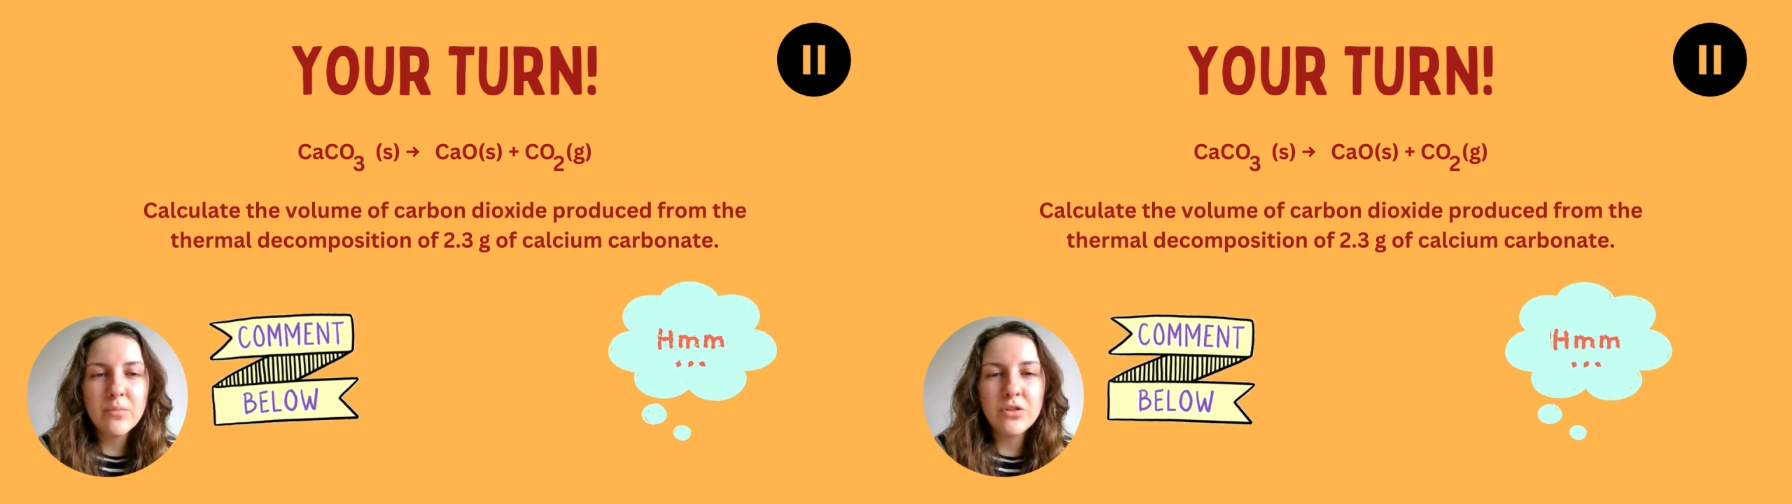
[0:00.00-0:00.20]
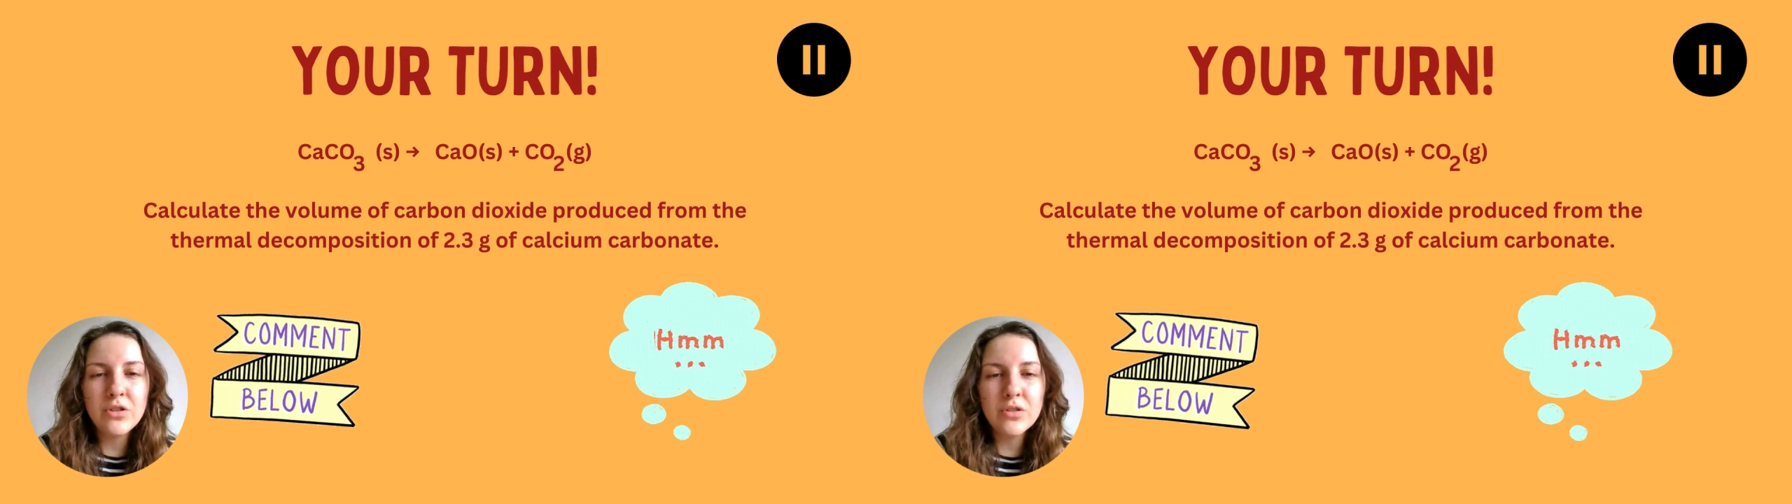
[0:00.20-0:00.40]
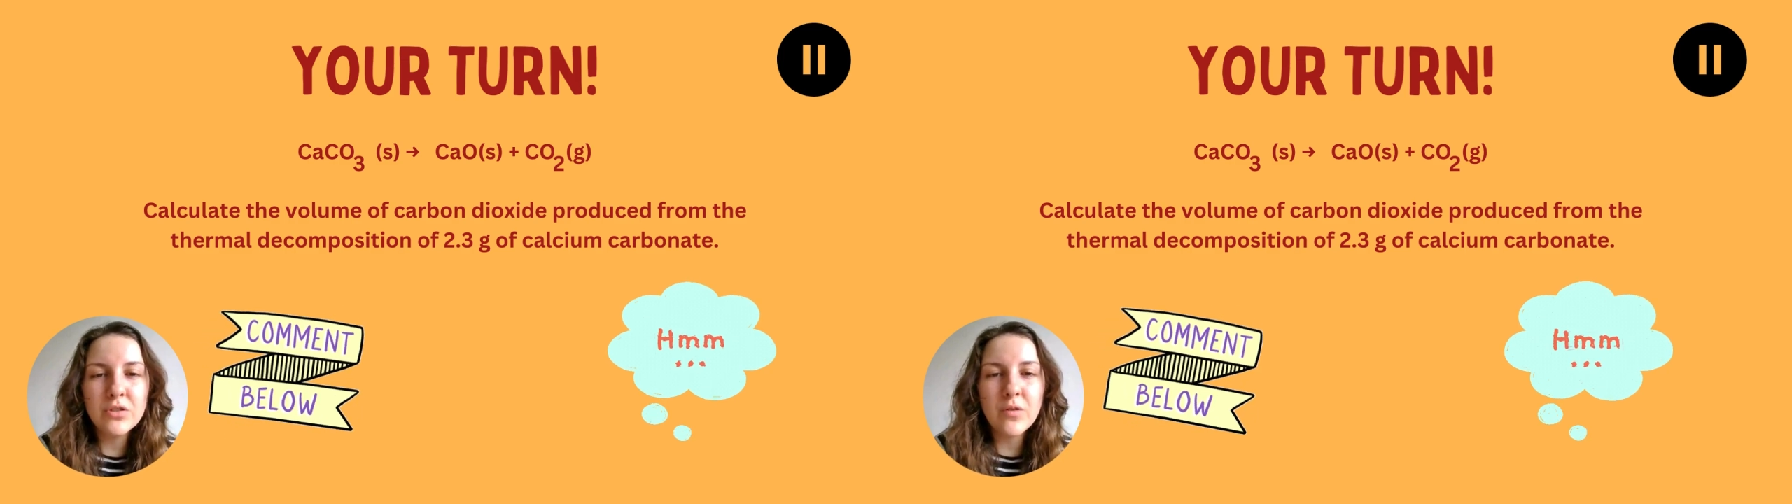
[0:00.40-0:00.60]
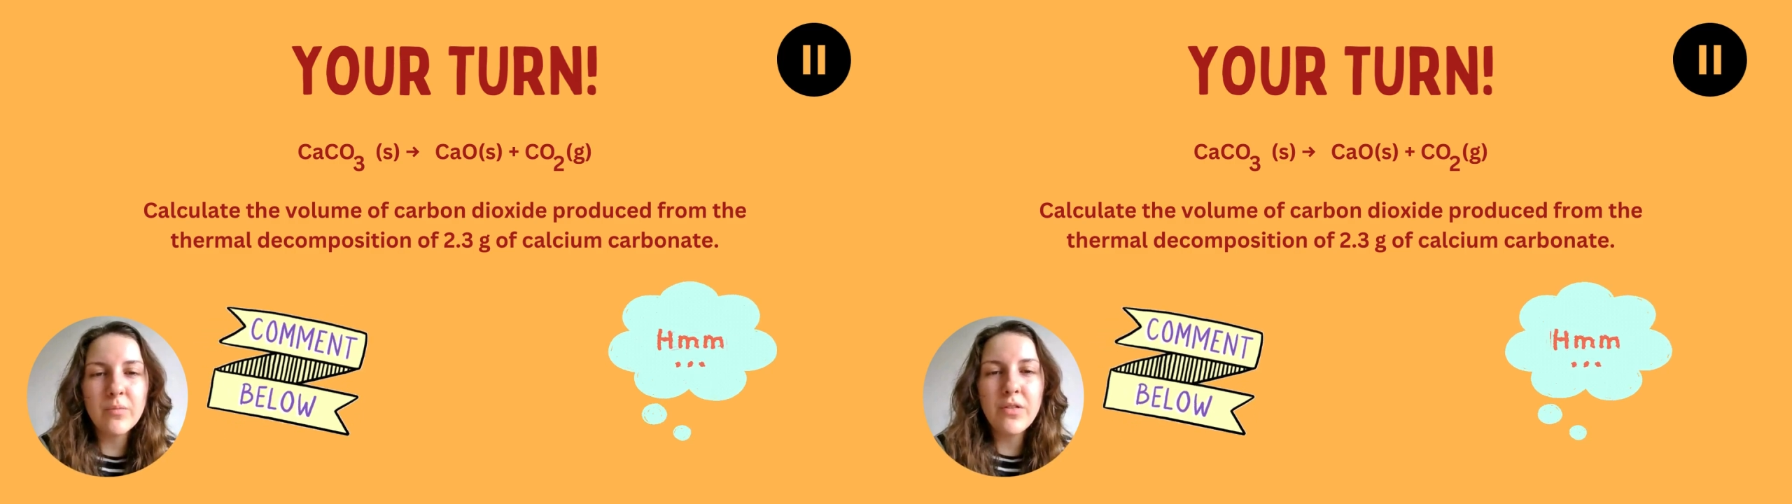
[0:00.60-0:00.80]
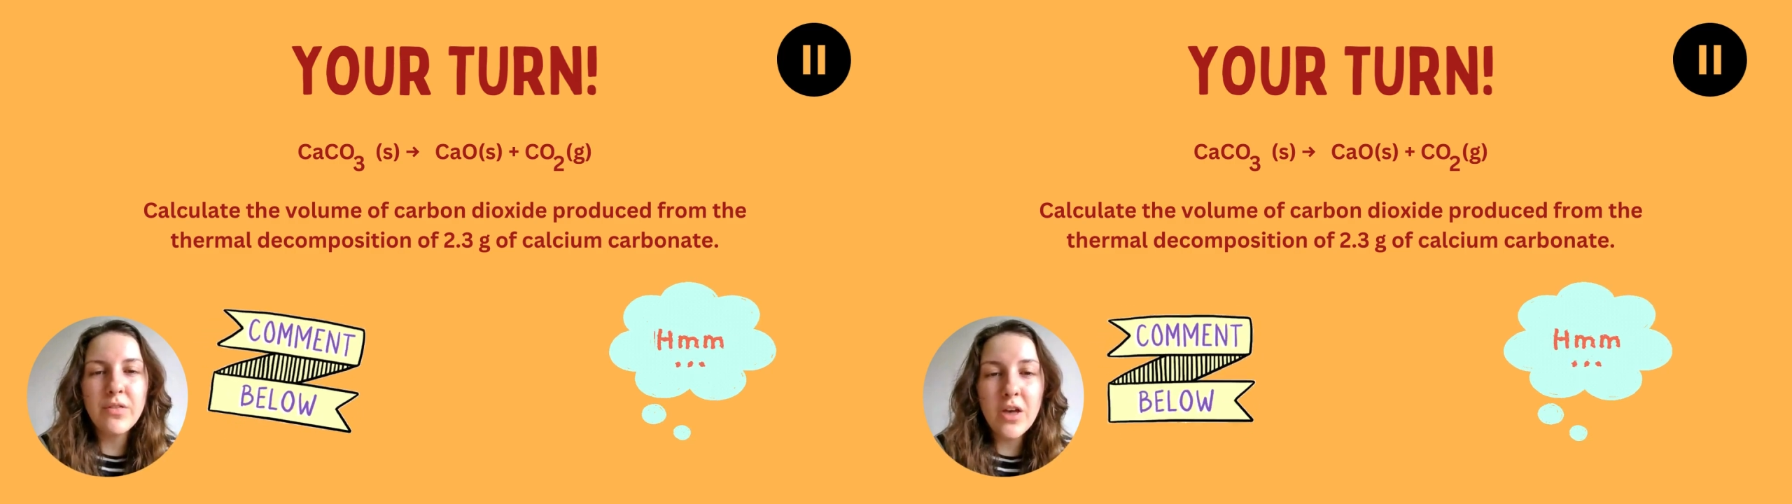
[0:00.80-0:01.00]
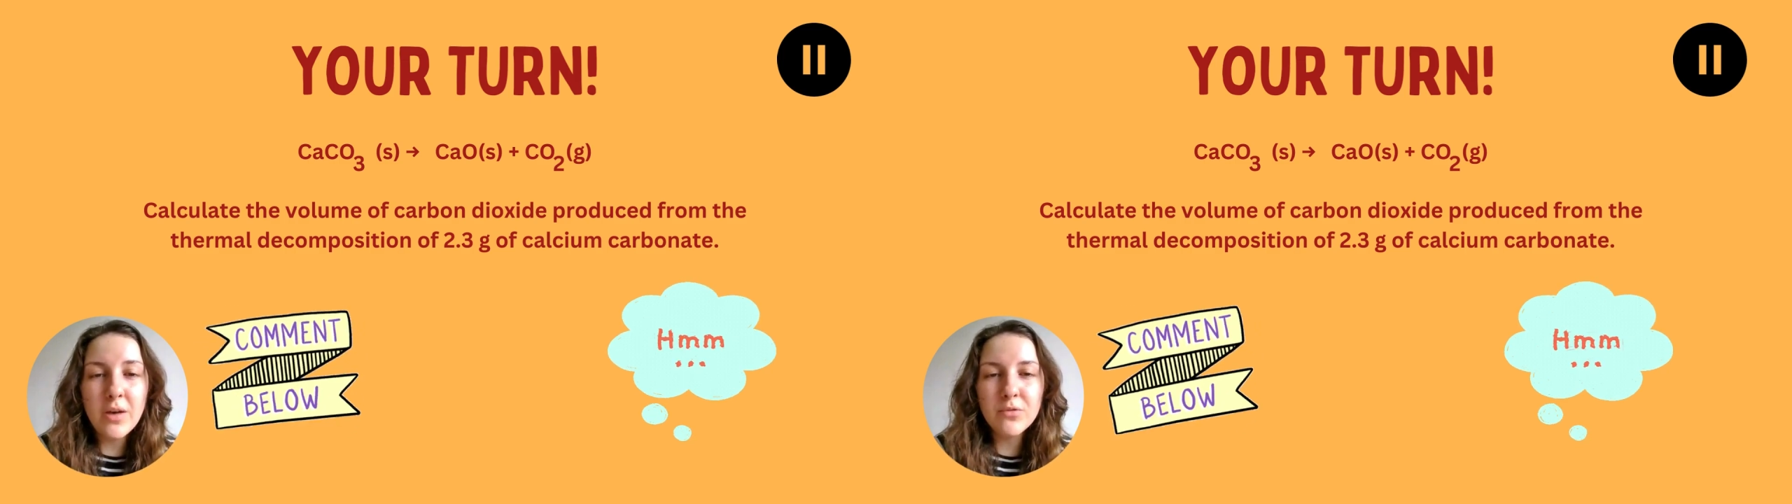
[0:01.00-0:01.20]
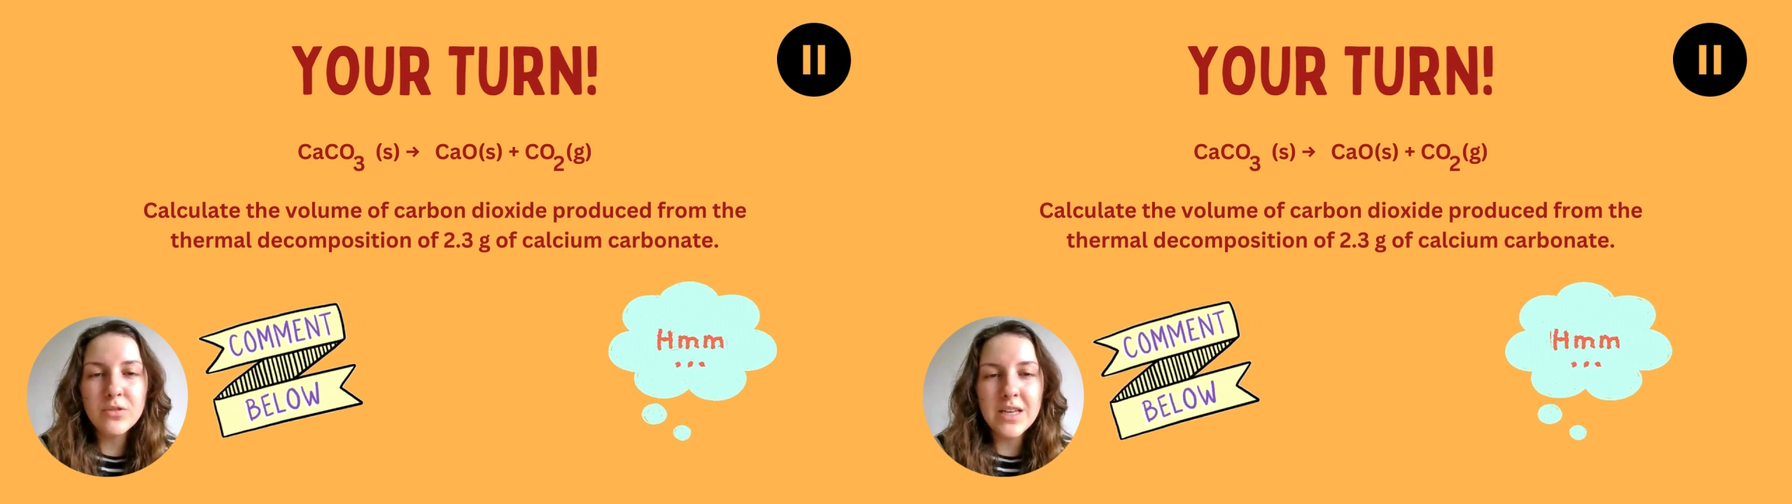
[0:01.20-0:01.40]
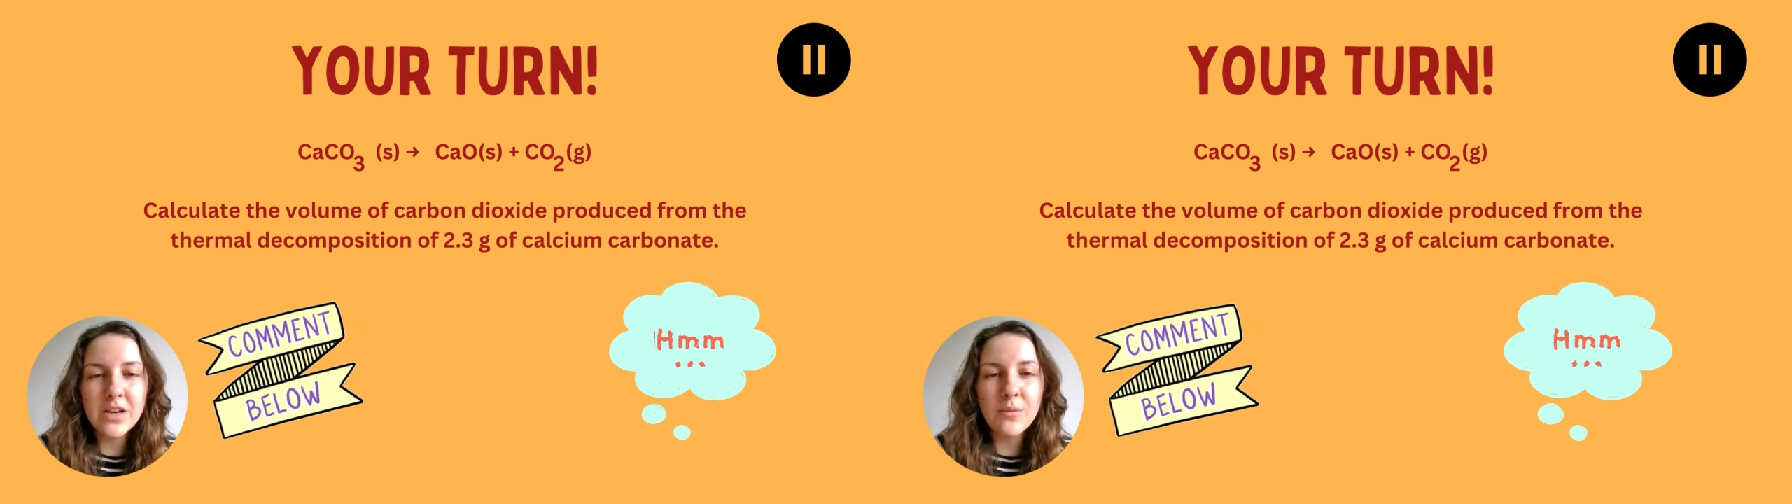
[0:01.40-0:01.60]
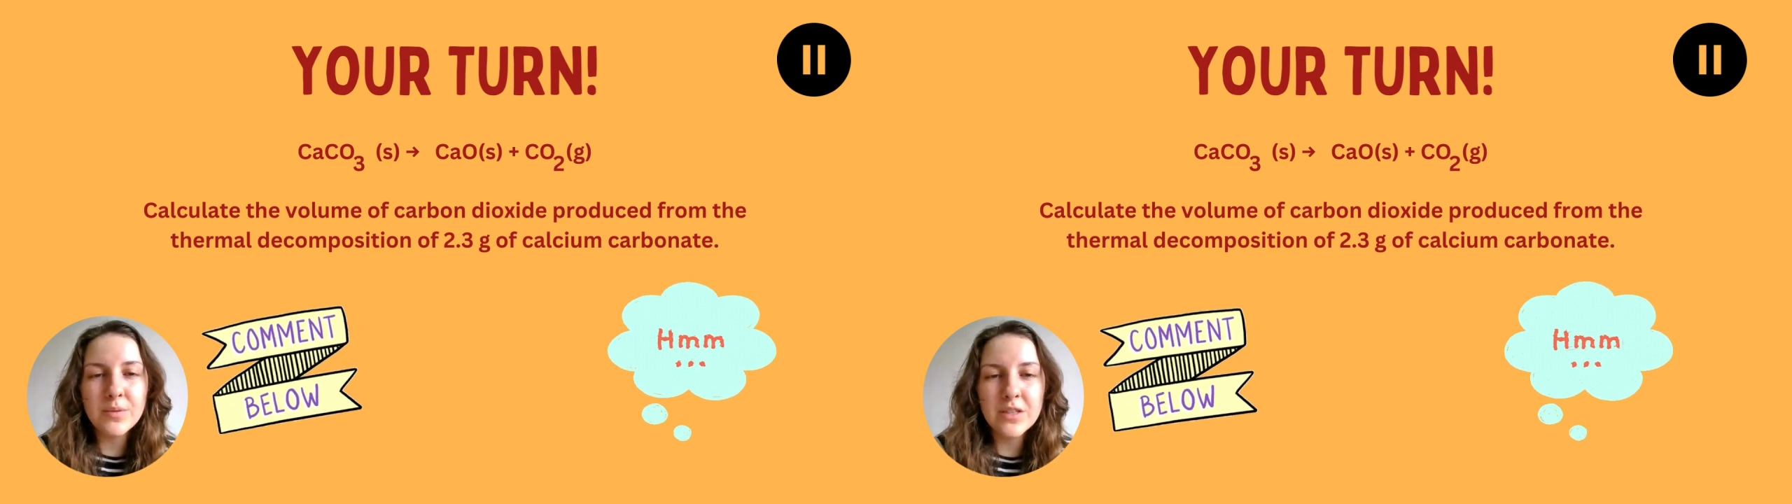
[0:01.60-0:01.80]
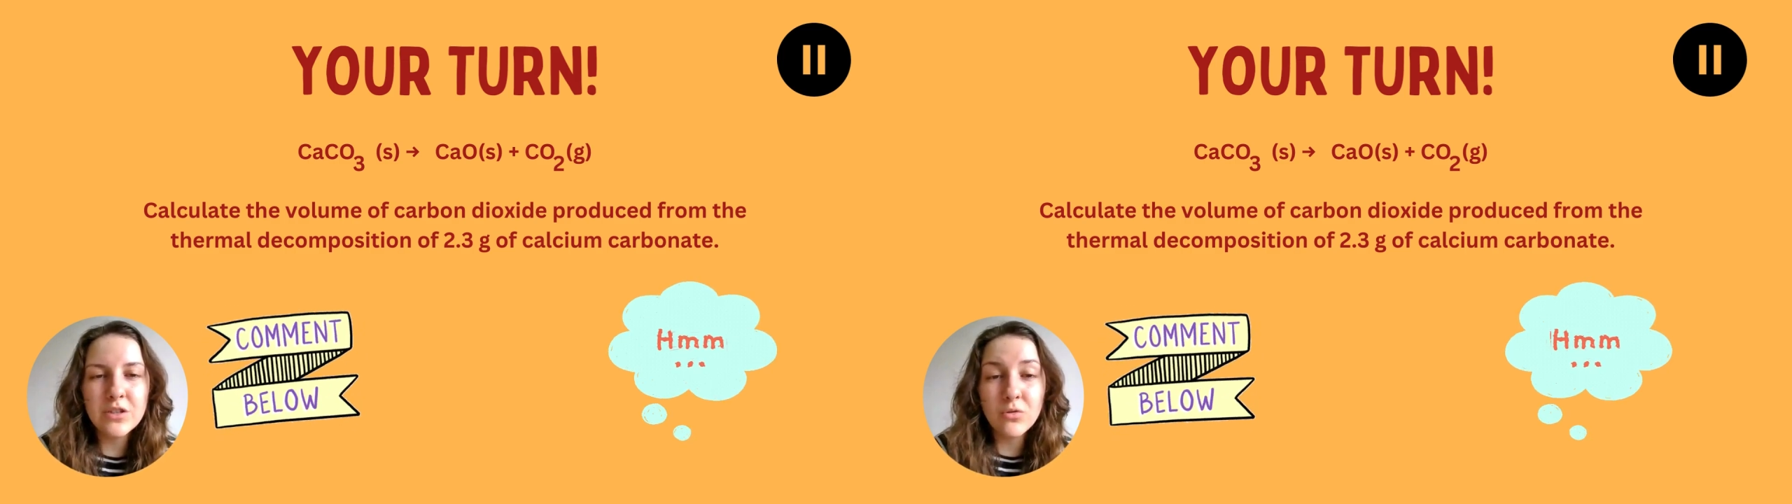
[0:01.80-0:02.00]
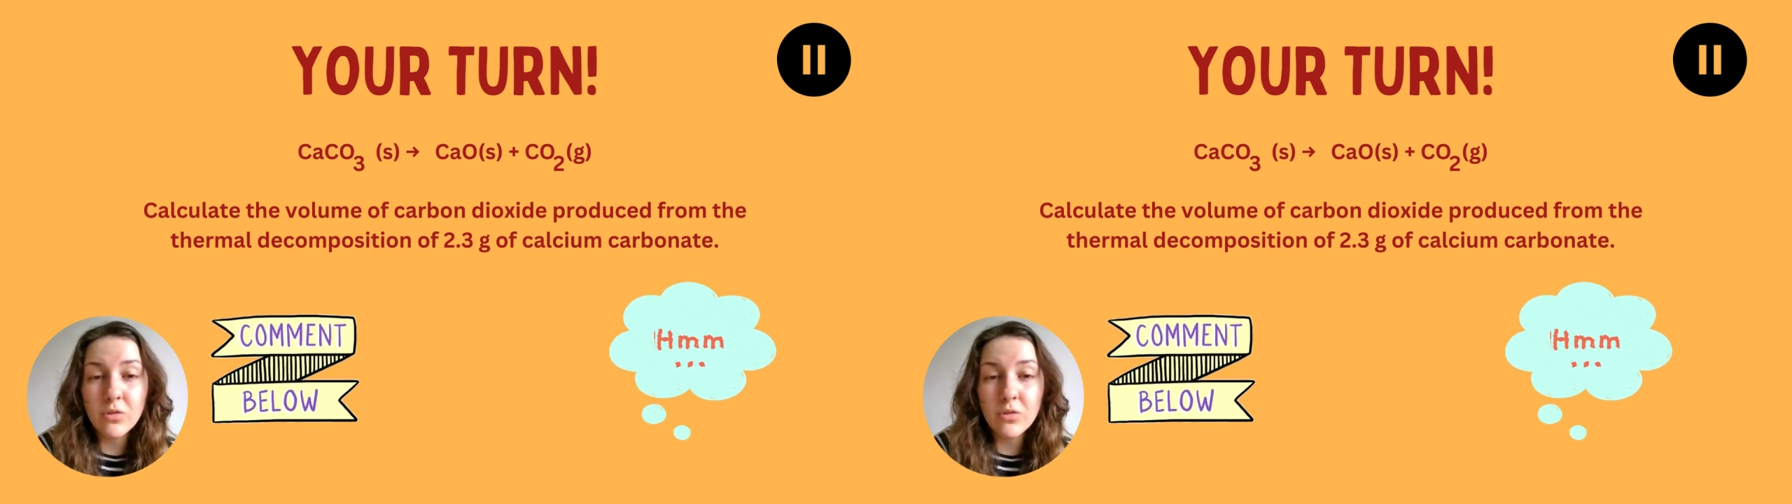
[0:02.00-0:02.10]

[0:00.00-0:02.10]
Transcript: produced from the thermal decomposition